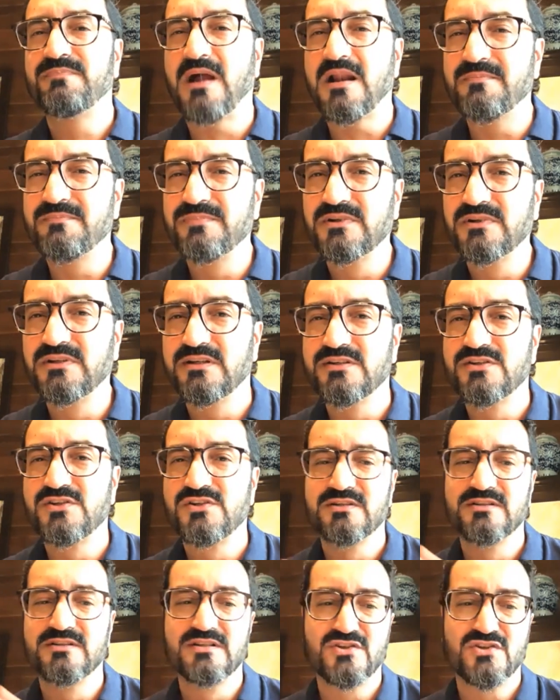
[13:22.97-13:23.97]

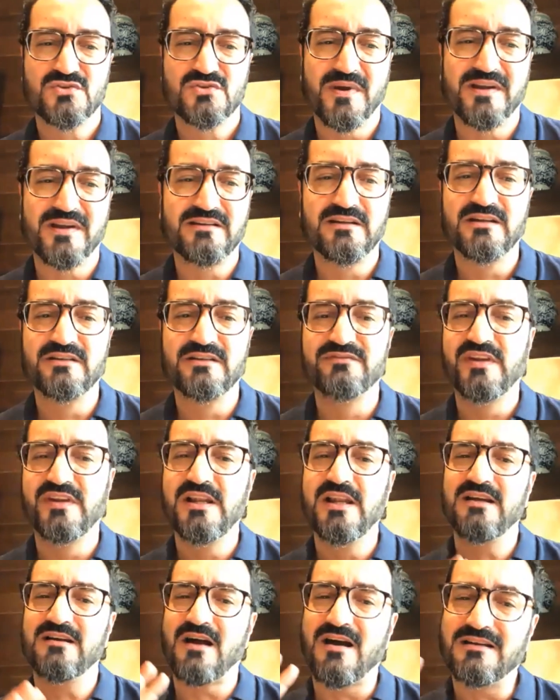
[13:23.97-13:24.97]
palpitations, sweating,
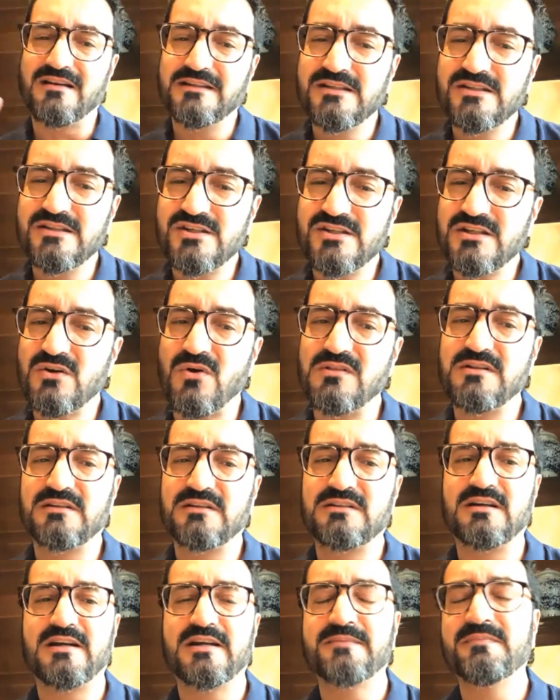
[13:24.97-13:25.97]
feeling uneasy all the
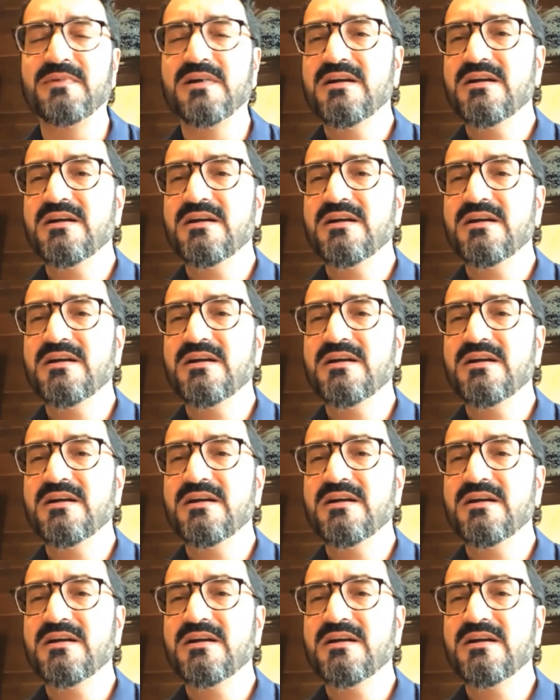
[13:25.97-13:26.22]
time.